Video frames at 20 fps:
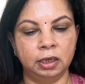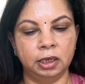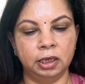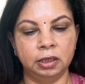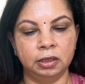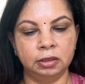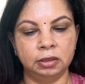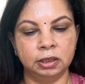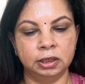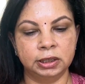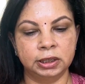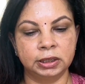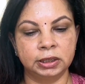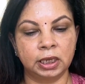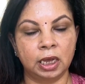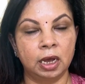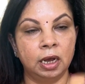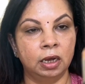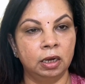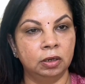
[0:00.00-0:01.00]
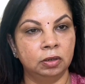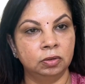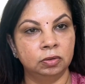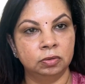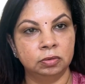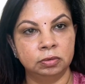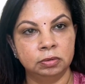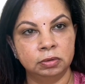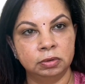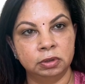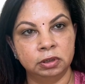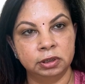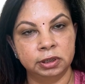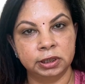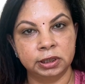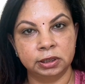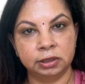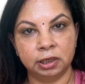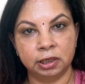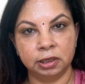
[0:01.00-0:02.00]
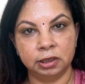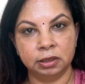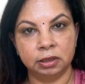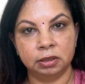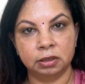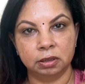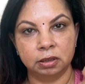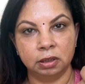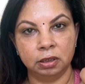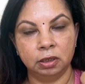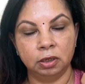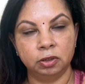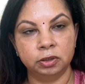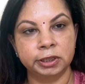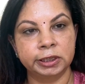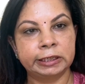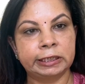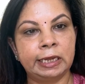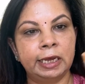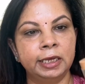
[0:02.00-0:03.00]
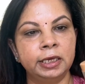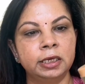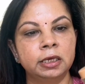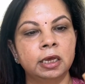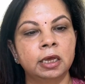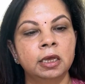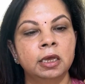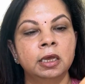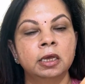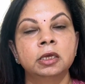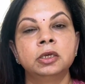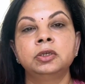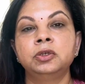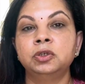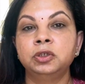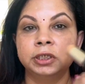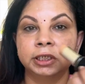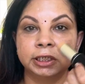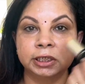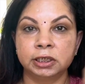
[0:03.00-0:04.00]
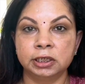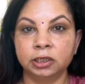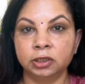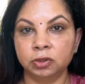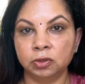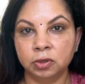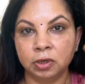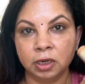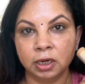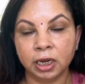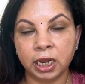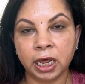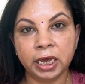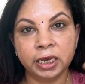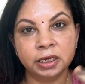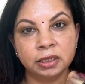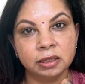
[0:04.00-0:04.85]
and this is how the stick looks like. You just need to glide